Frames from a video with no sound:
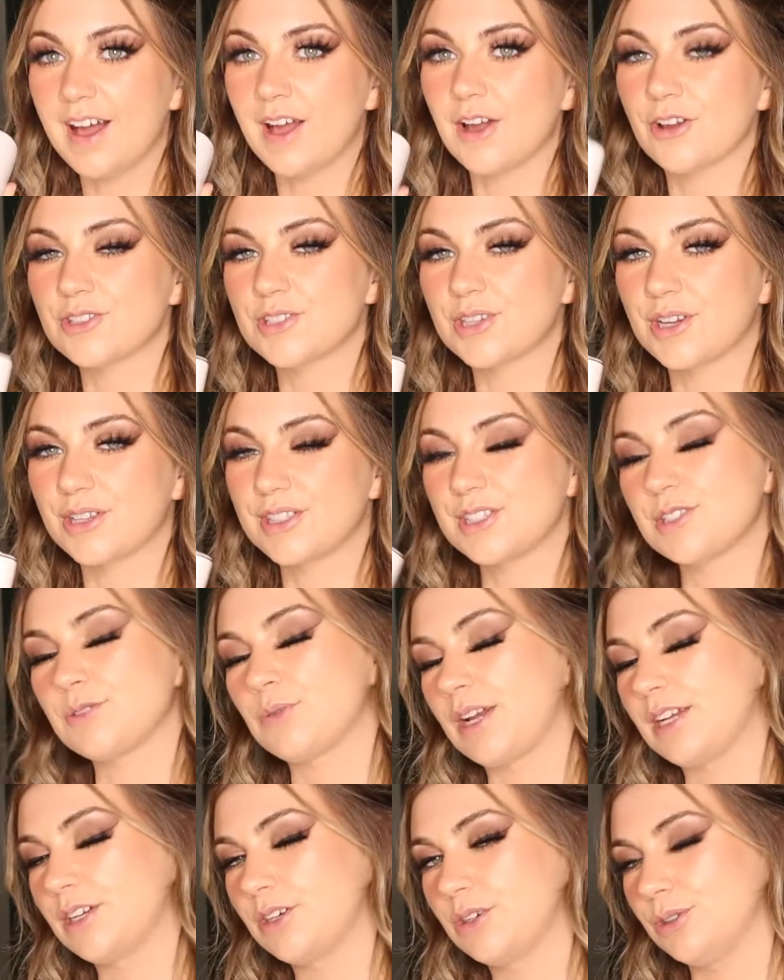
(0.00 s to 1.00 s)
I also got this
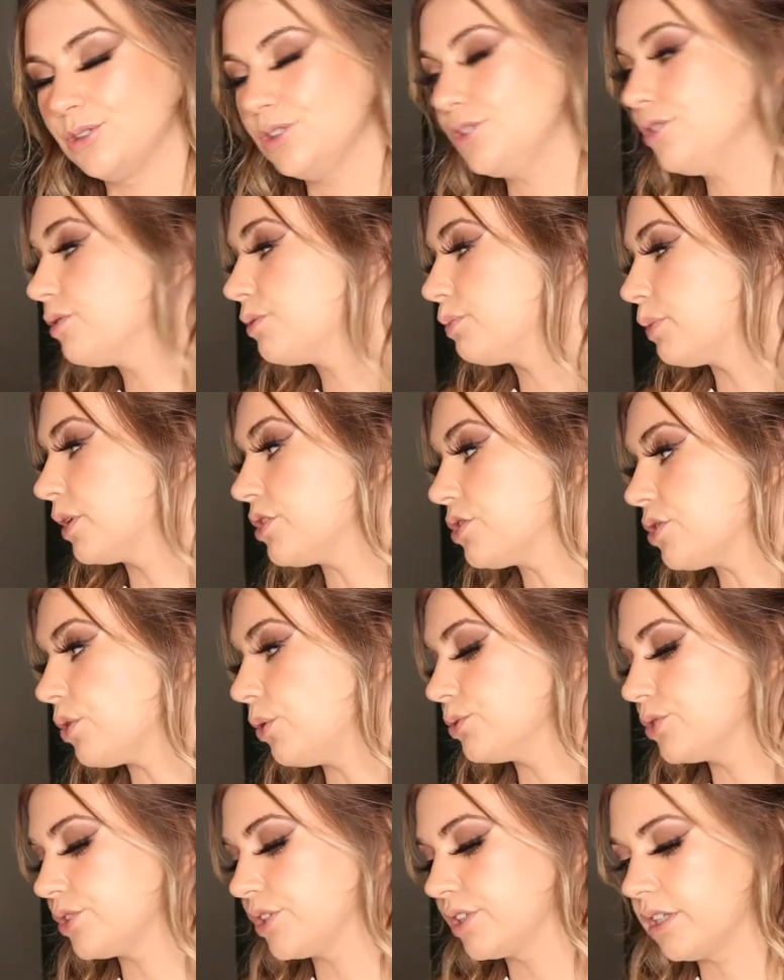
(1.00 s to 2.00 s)
white and gold toothbrush
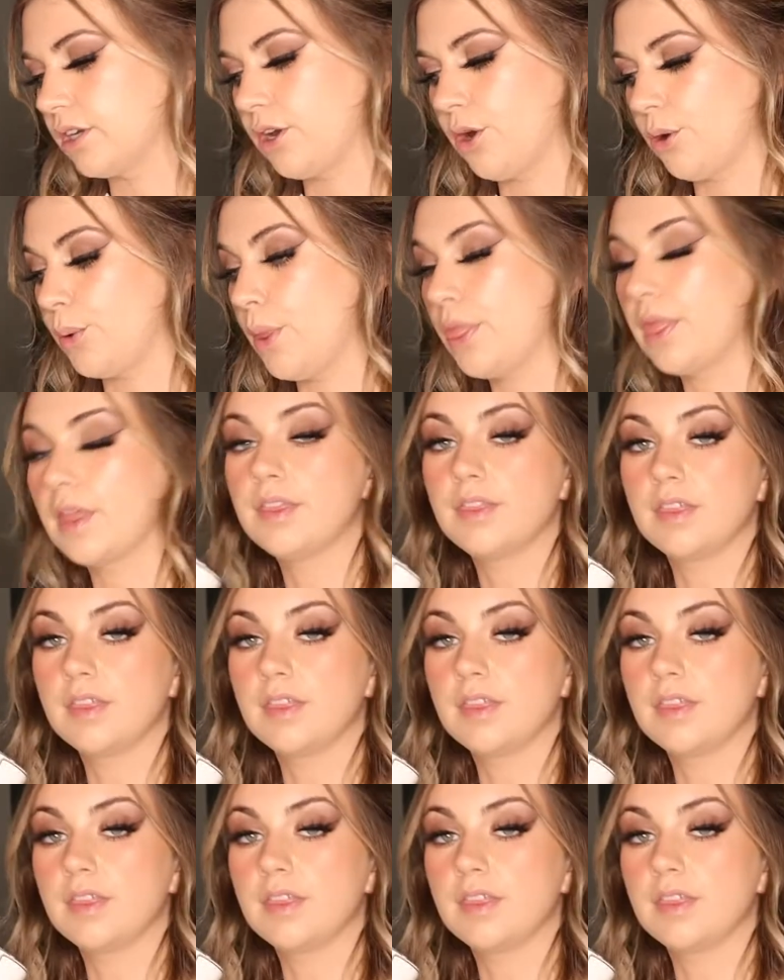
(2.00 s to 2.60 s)
holder to go with the